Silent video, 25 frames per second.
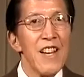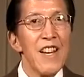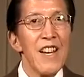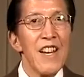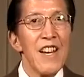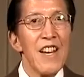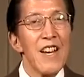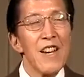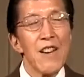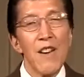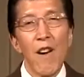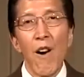
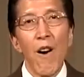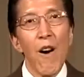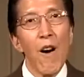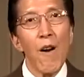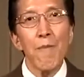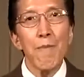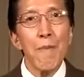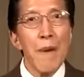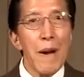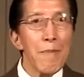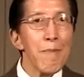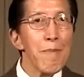And all
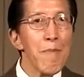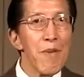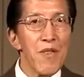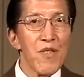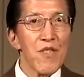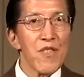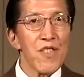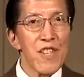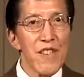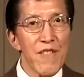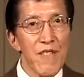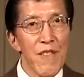
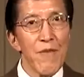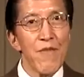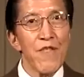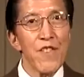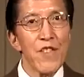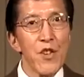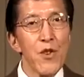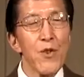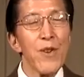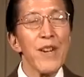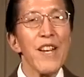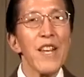members of the
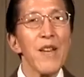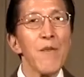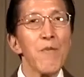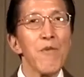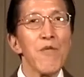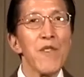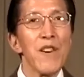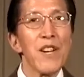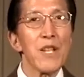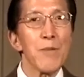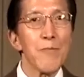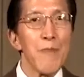fraternity
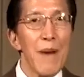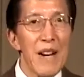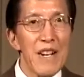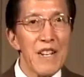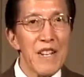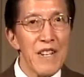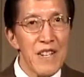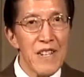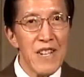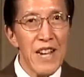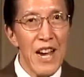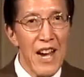were
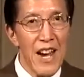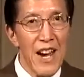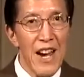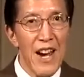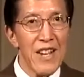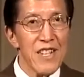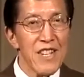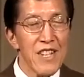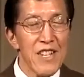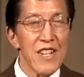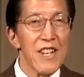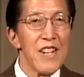expected to
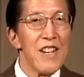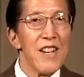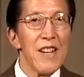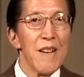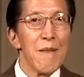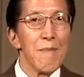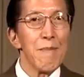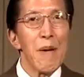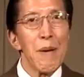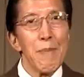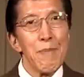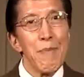ask
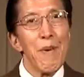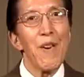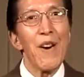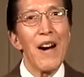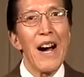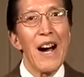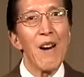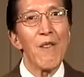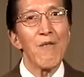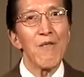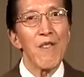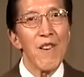people
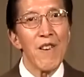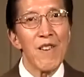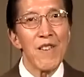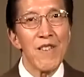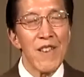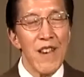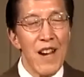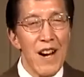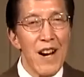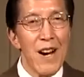out on